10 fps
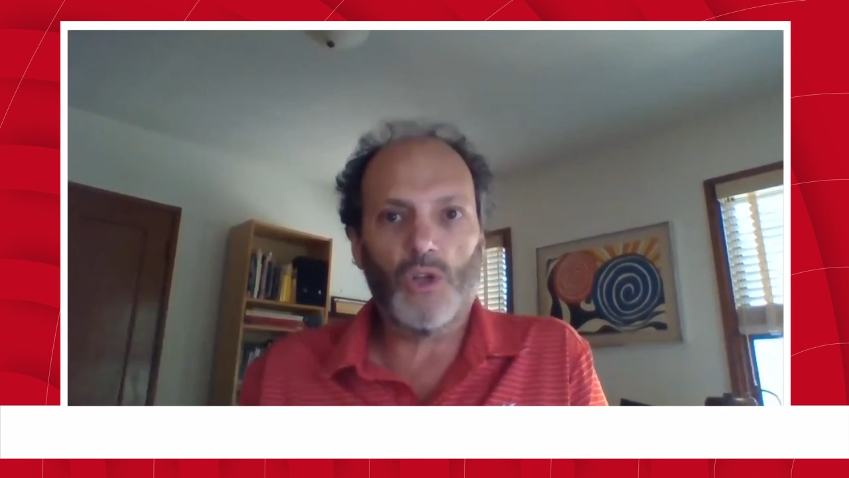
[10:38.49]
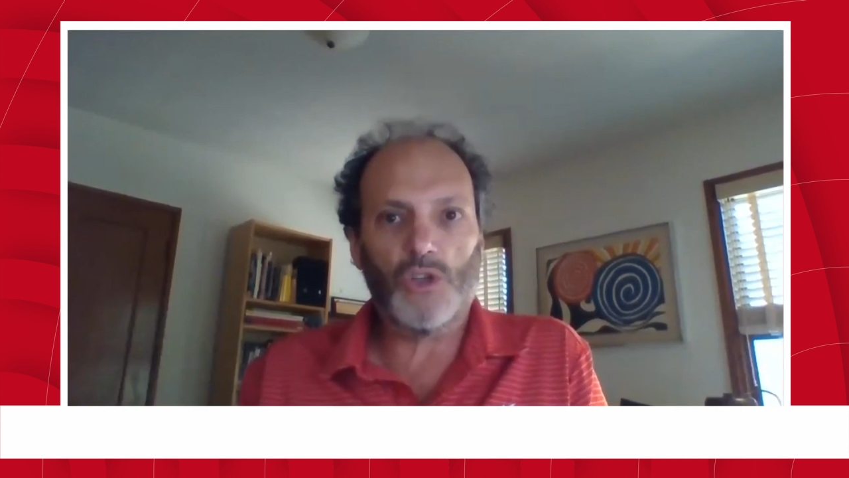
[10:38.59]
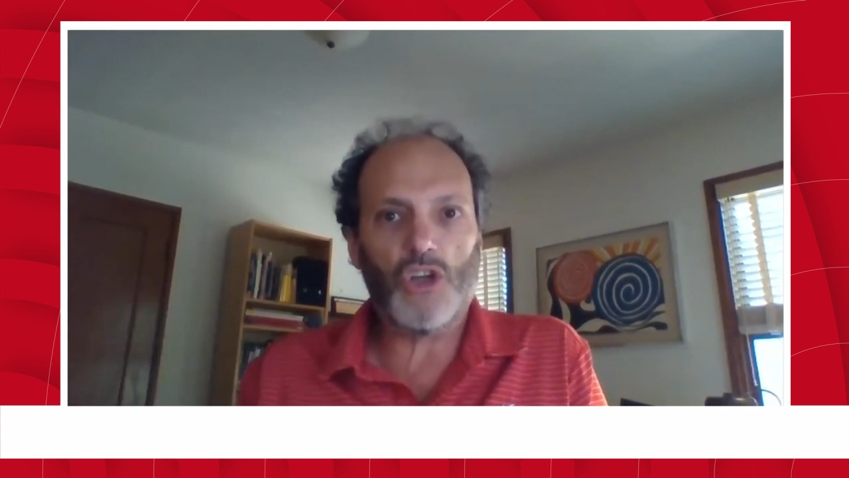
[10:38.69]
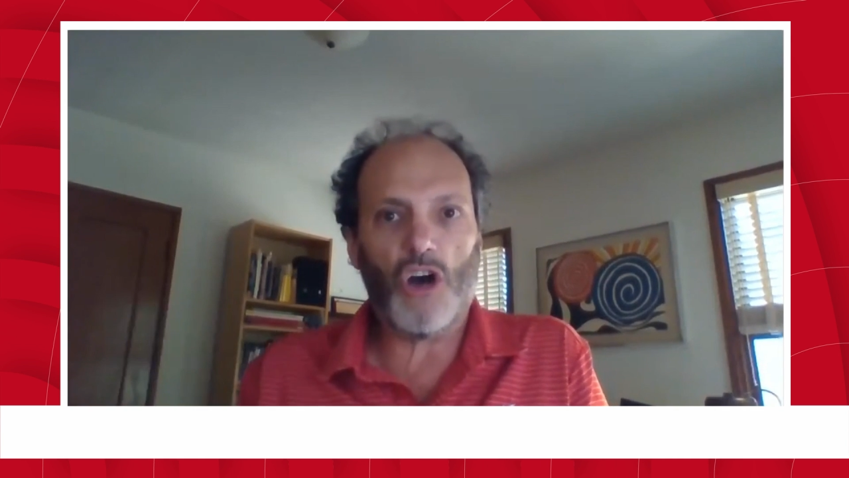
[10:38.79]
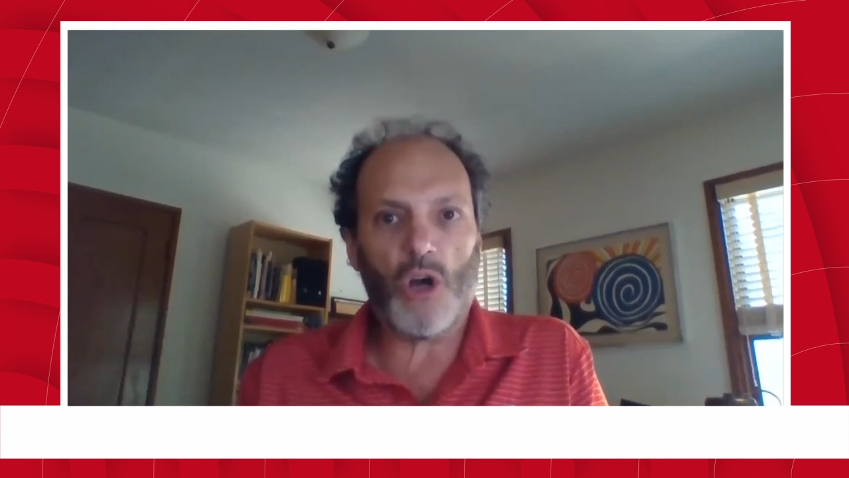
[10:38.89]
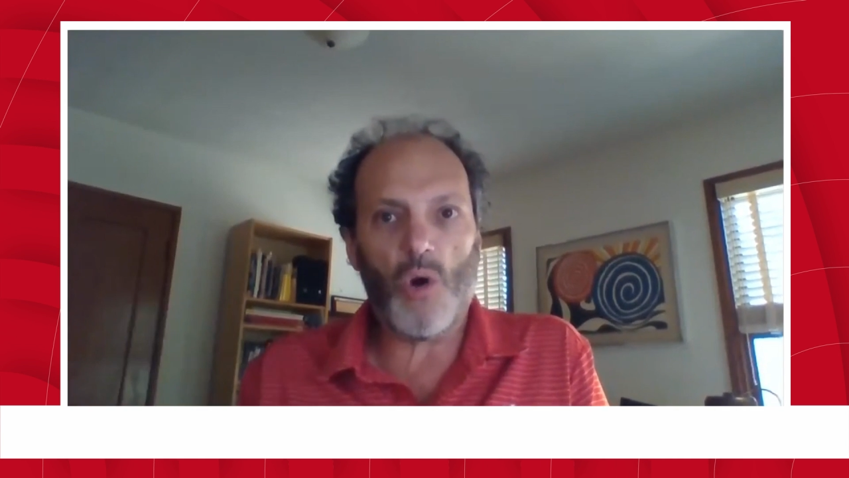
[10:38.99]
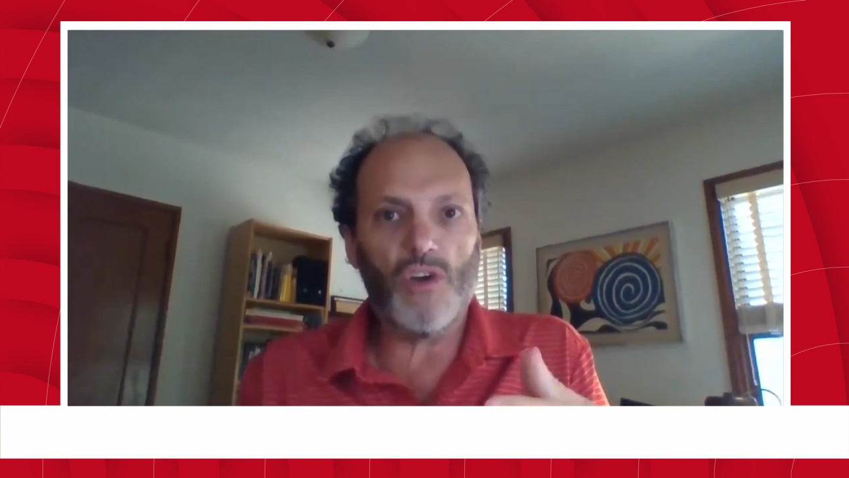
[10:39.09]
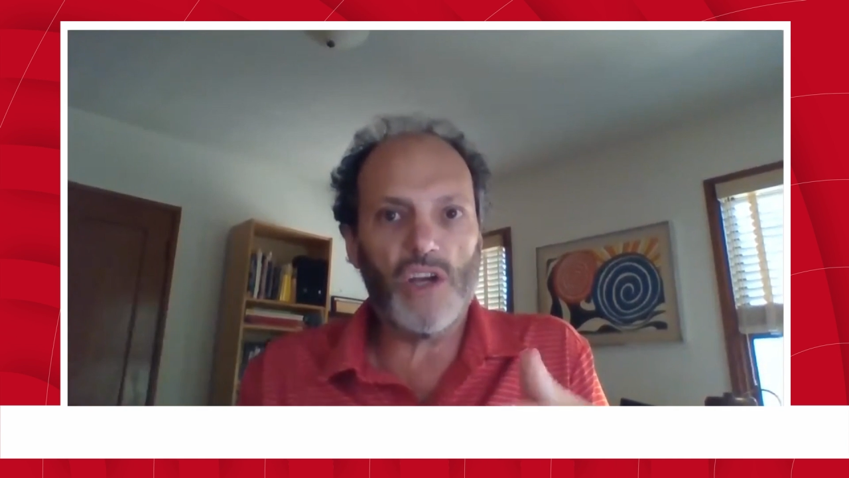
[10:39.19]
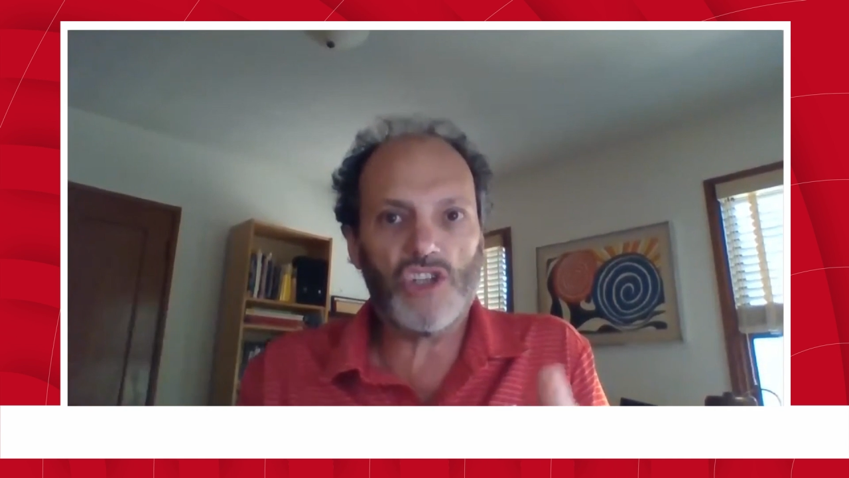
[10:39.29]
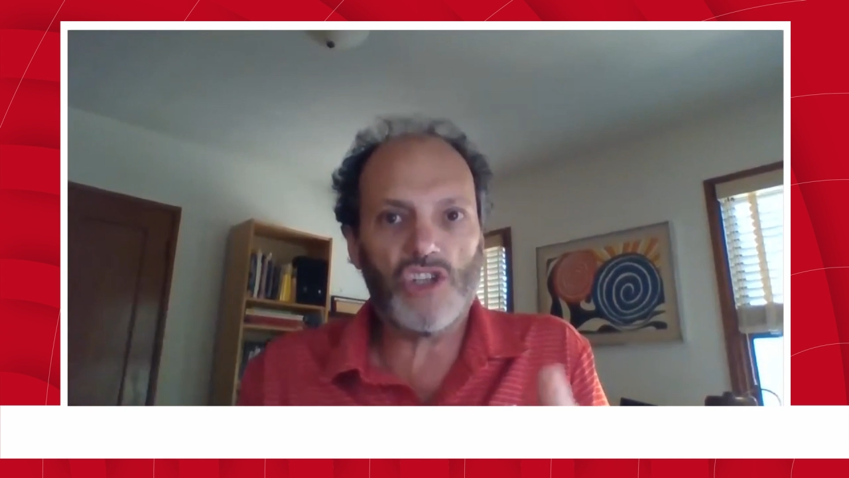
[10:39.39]
we'll talk
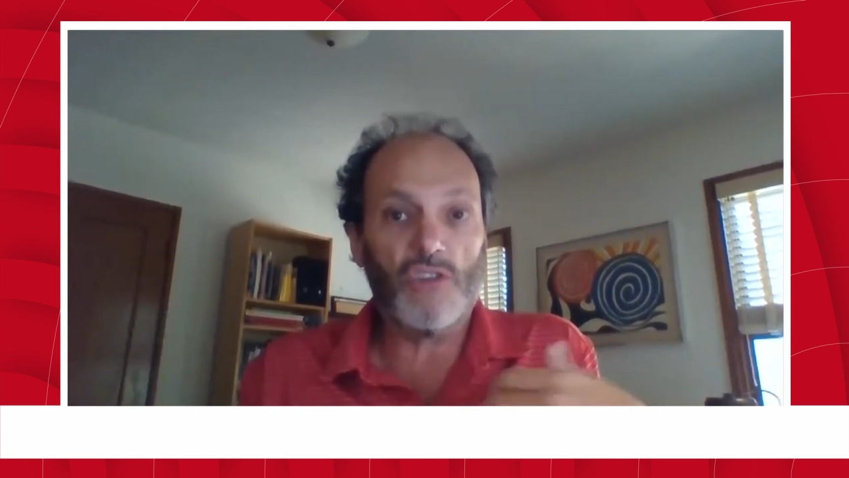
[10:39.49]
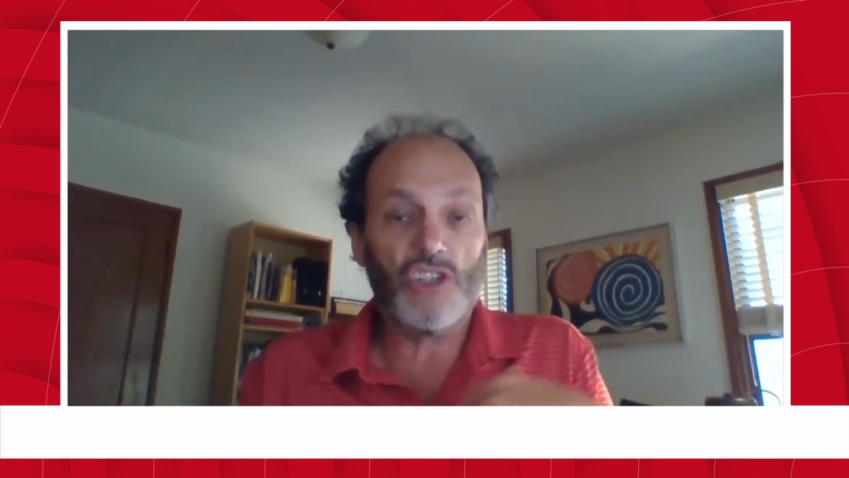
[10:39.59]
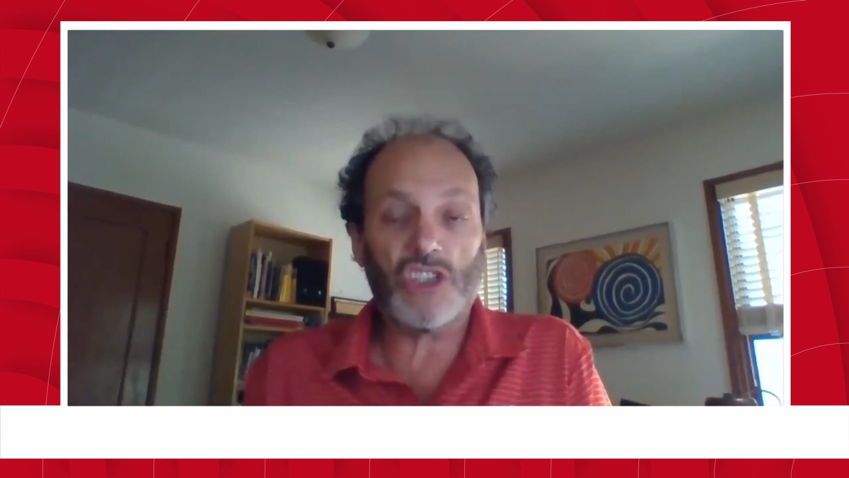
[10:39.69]
over each other,